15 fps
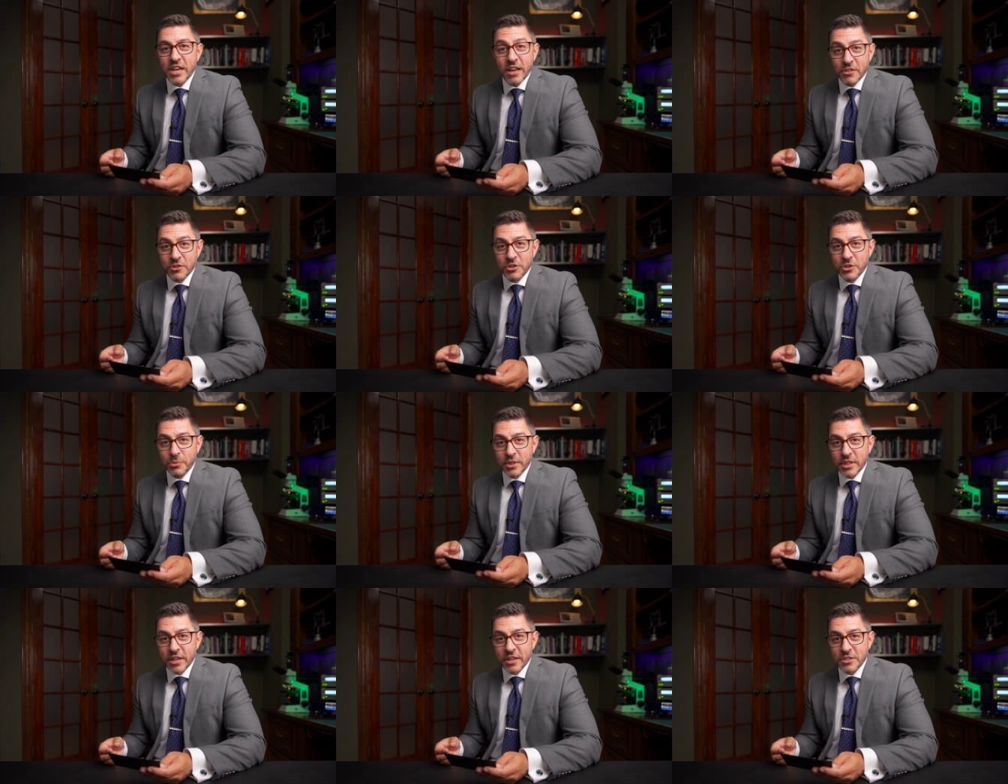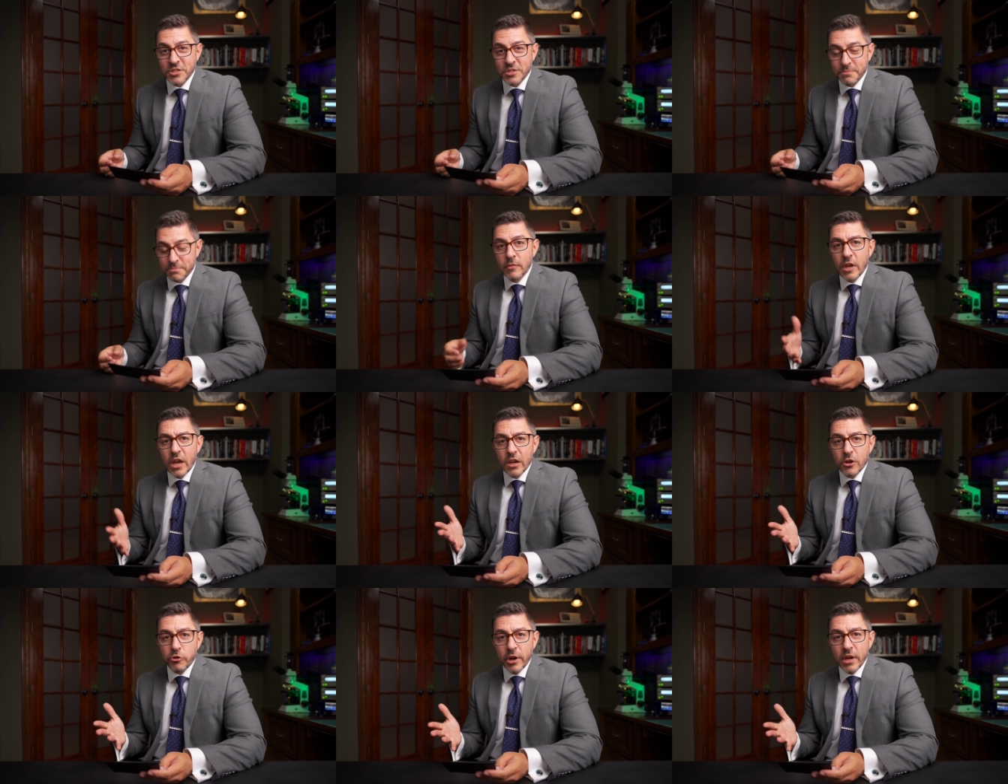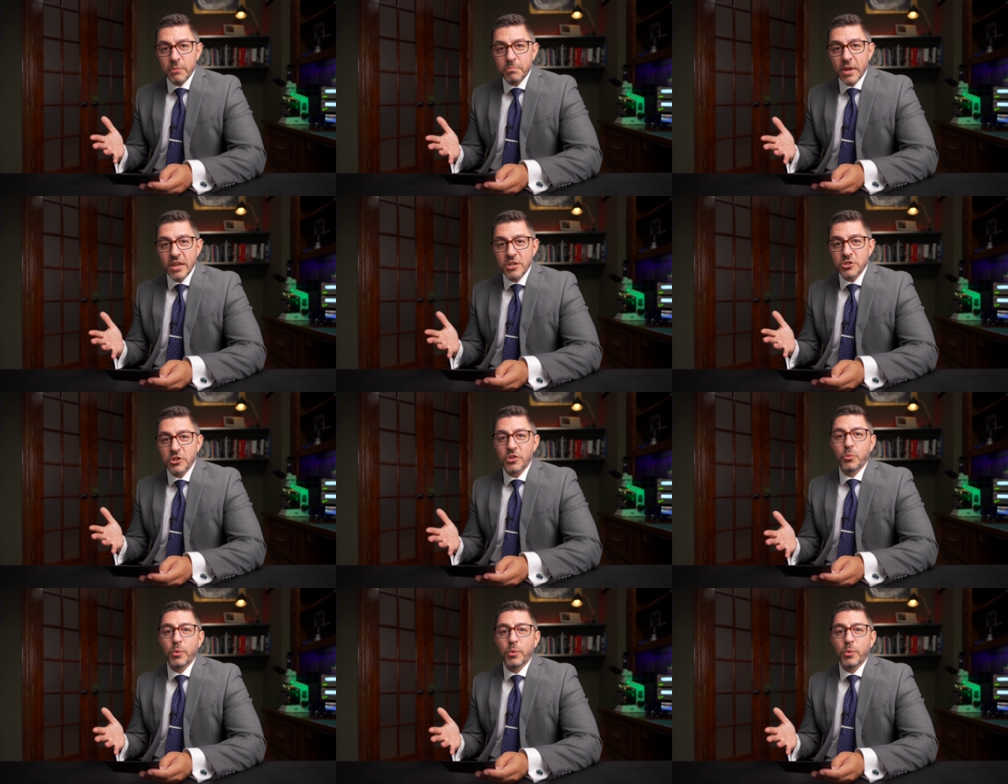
how they're doing things. And create a page on the